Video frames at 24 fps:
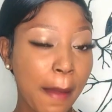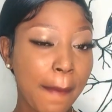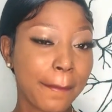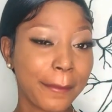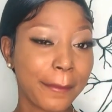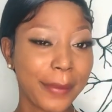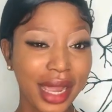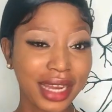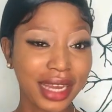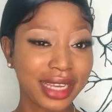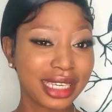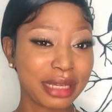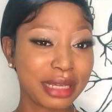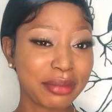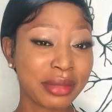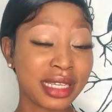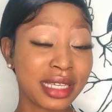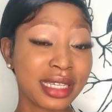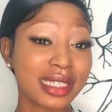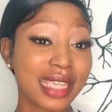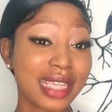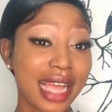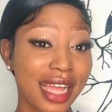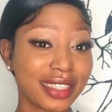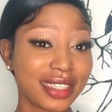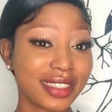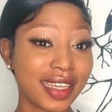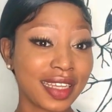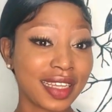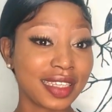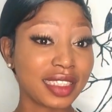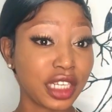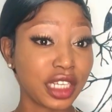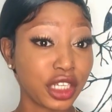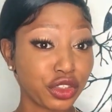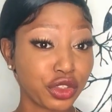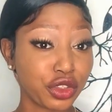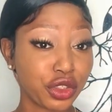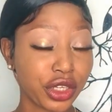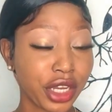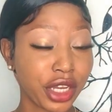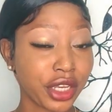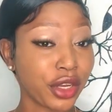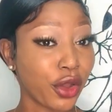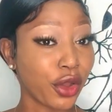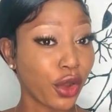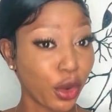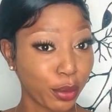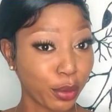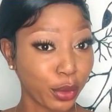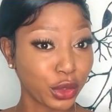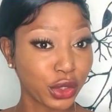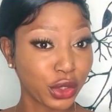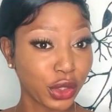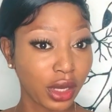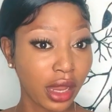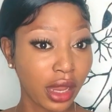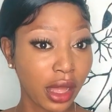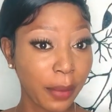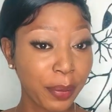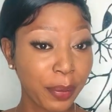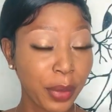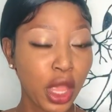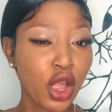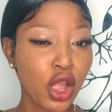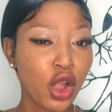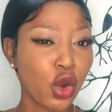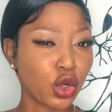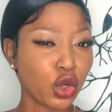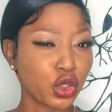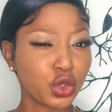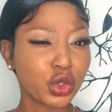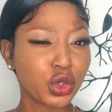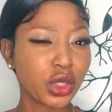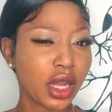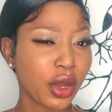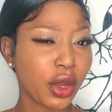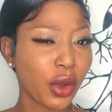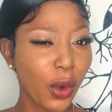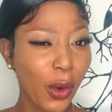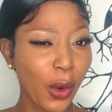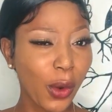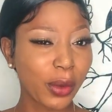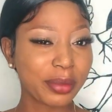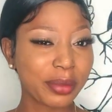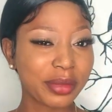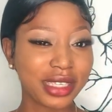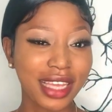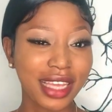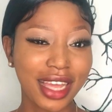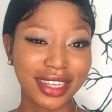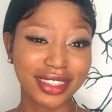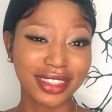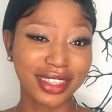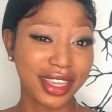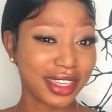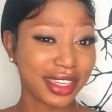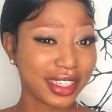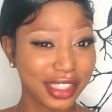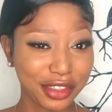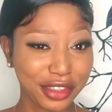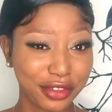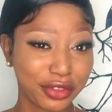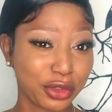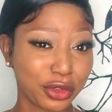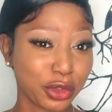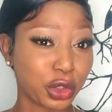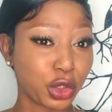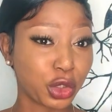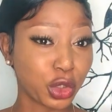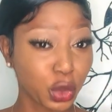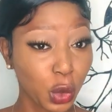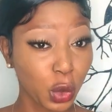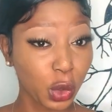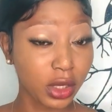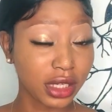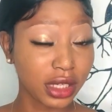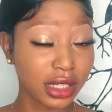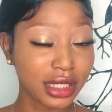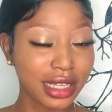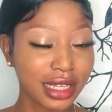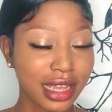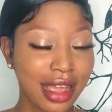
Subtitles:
My name is Adex Idrogena Omotola, or you can call me Adexi for short.